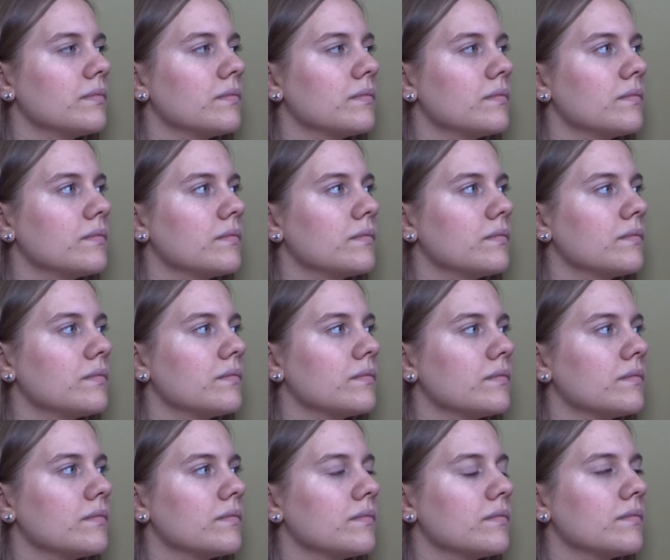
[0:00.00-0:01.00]

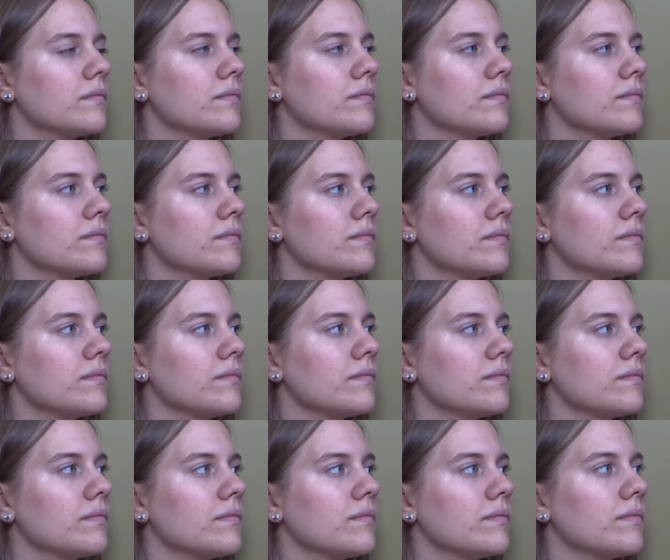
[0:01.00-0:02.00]

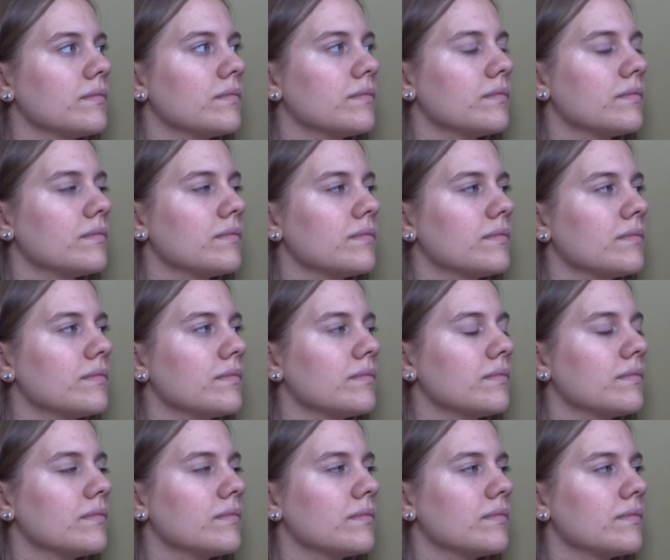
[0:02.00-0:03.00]

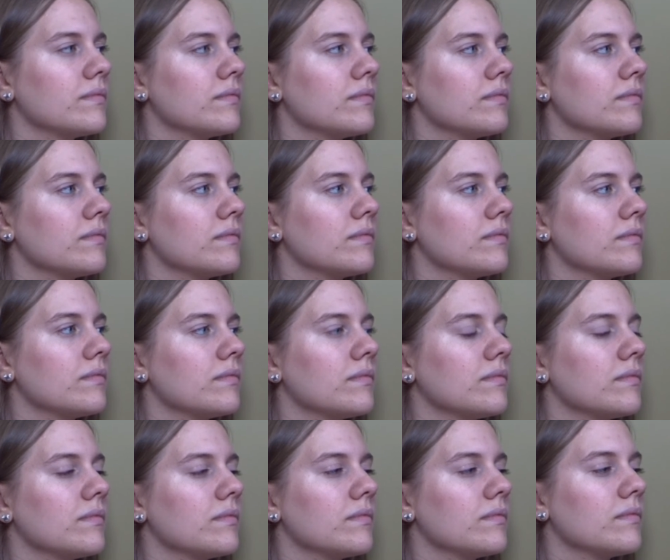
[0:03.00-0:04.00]

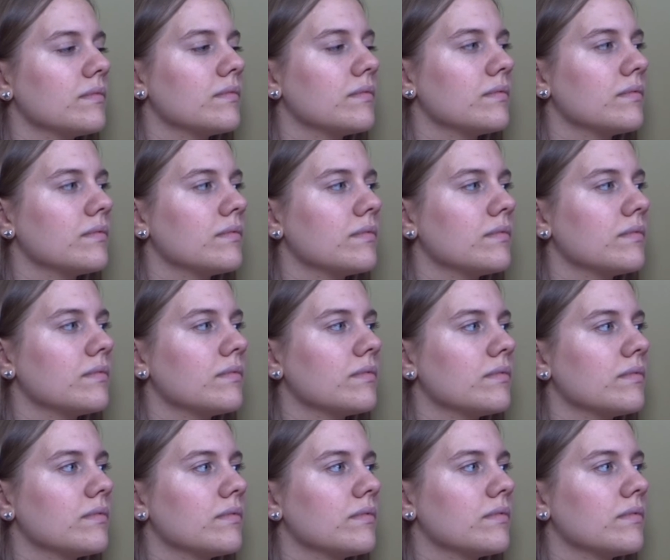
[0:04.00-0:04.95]
(not speaking)